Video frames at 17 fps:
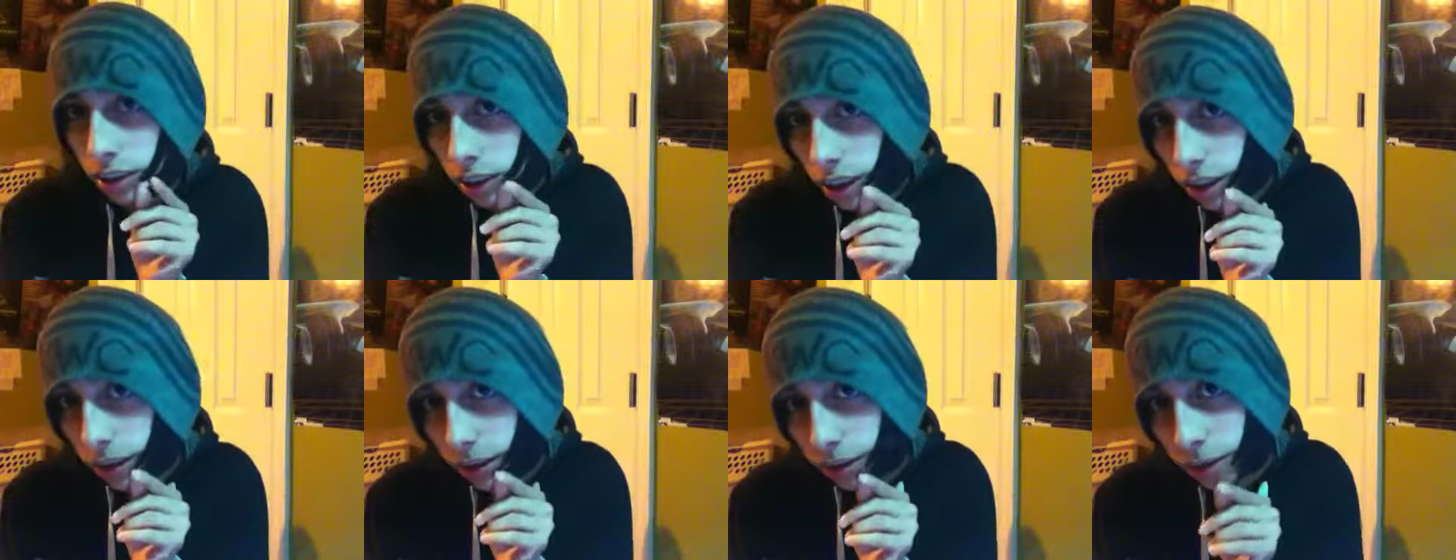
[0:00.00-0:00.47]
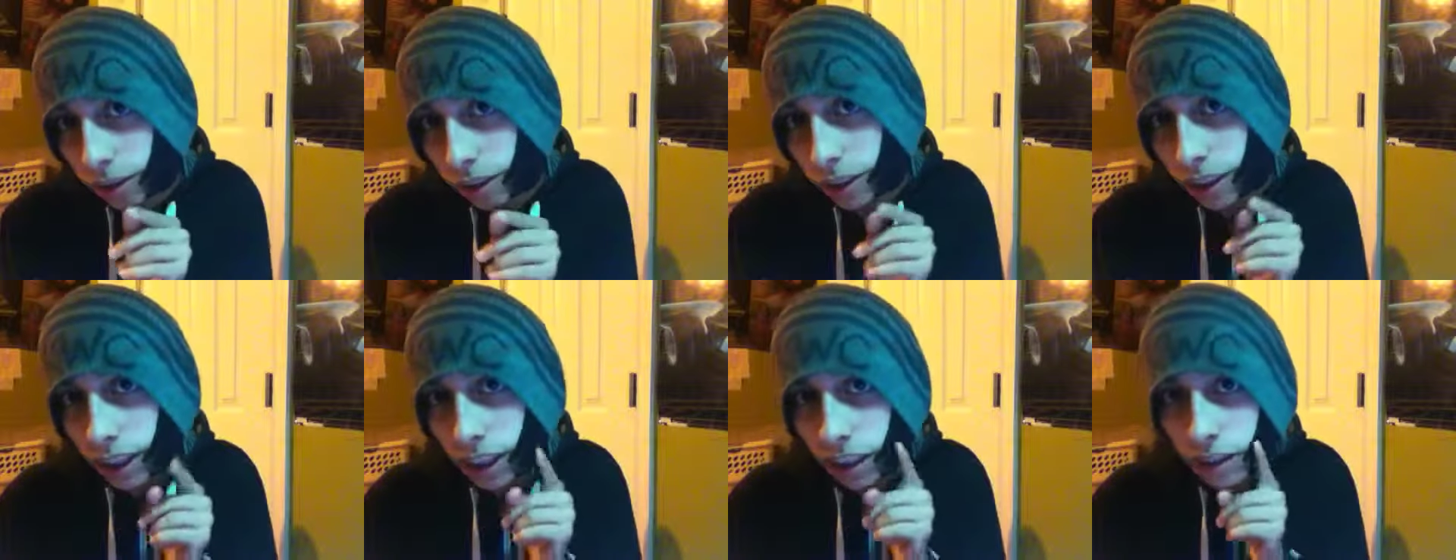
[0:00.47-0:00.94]
afterwards
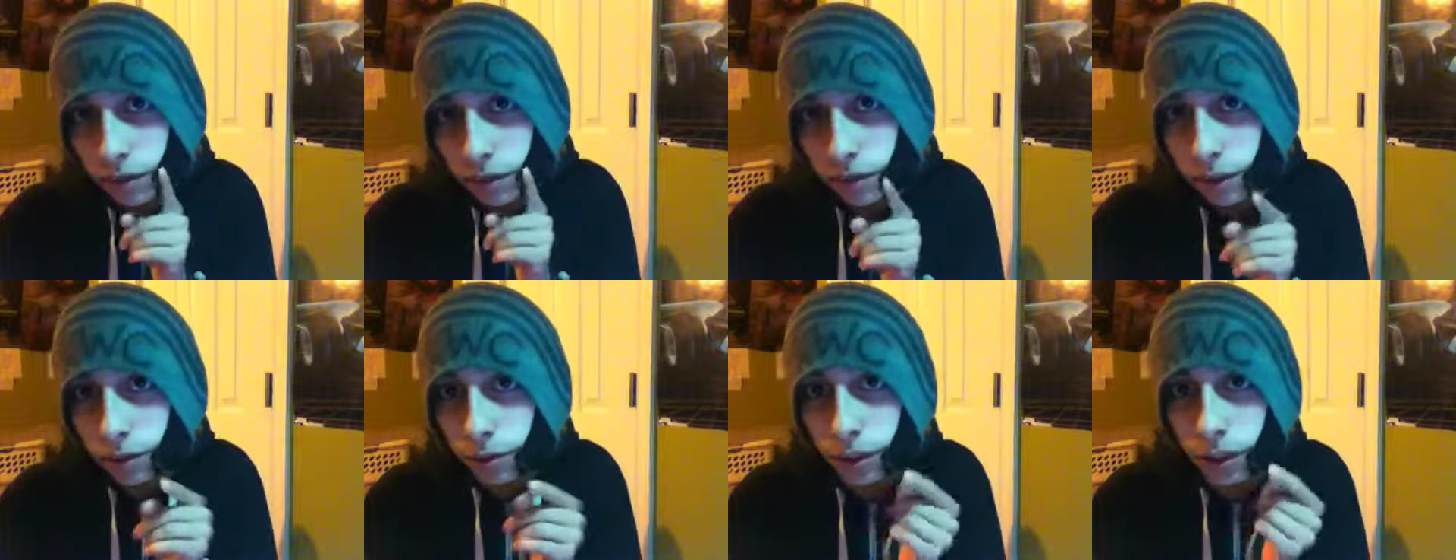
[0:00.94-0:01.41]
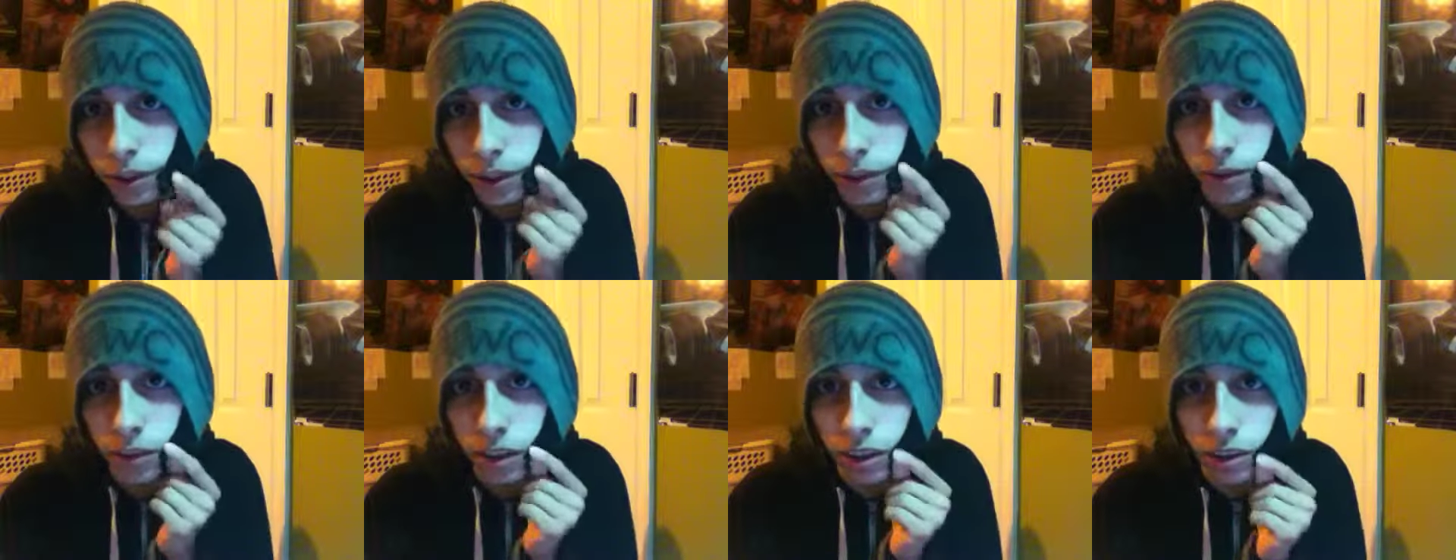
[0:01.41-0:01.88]
ask them if they want to
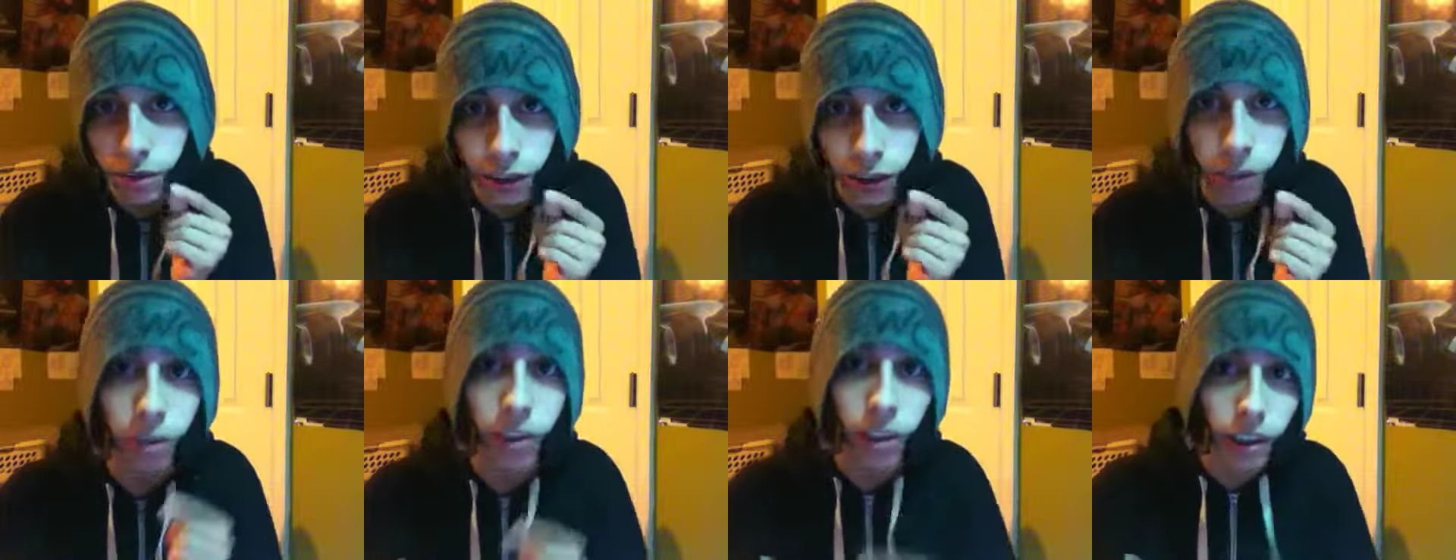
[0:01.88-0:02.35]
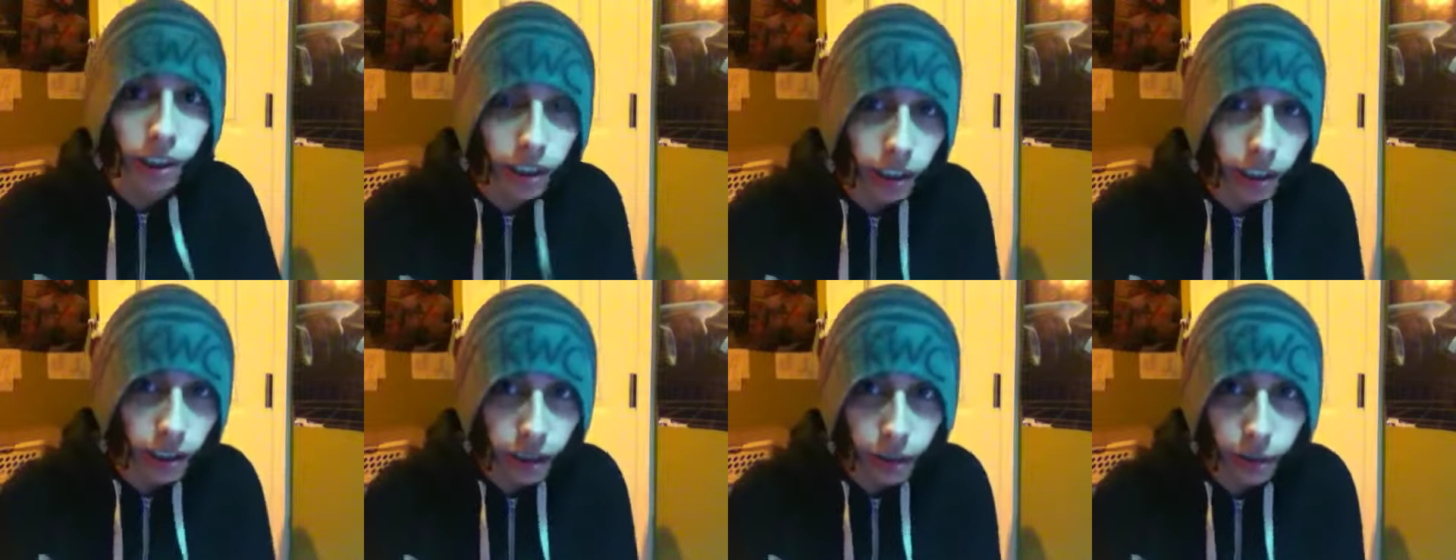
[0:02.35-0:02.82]
do an interview.
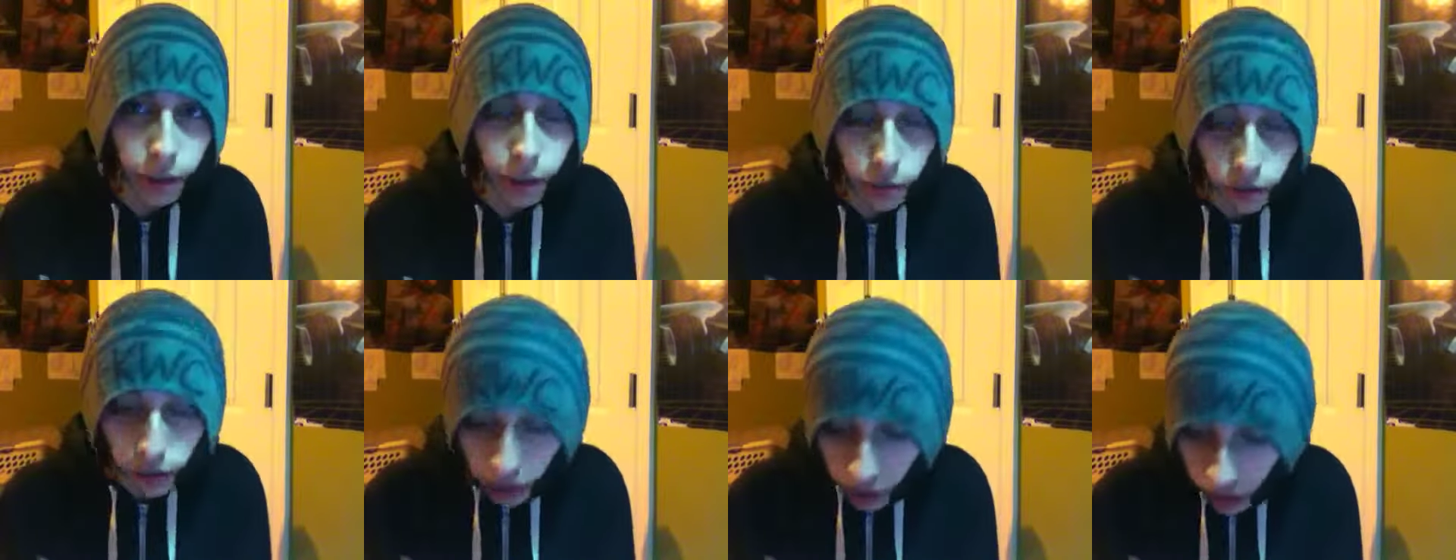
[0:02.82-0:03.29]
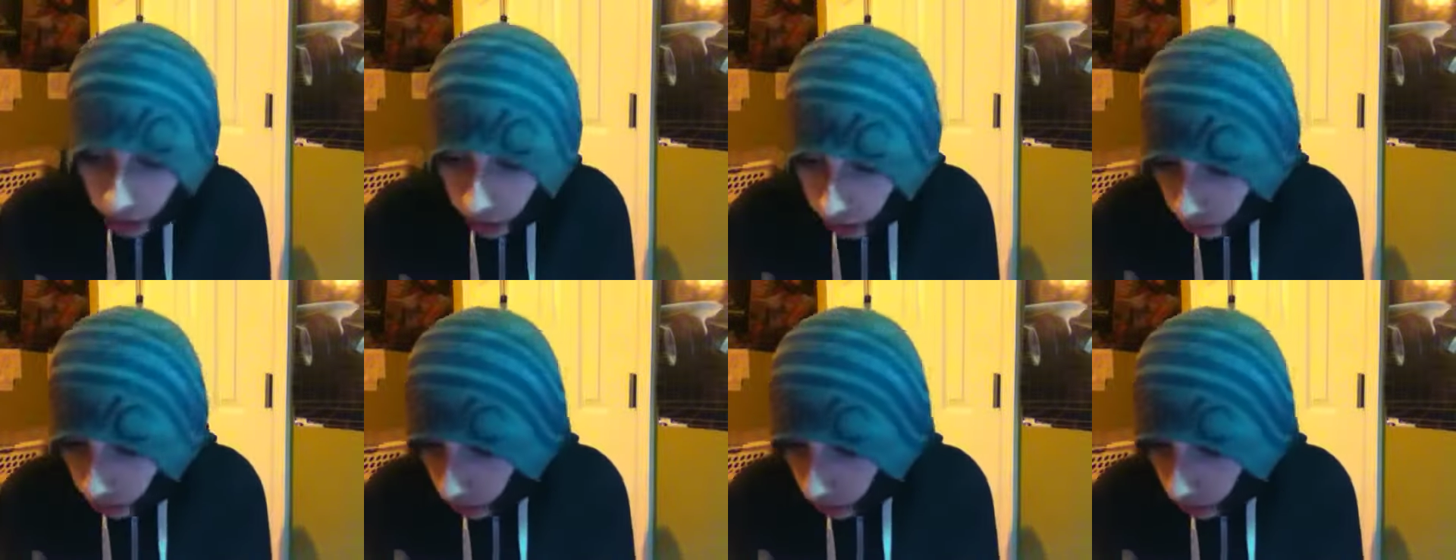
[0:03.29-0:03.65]
I'll be doing that.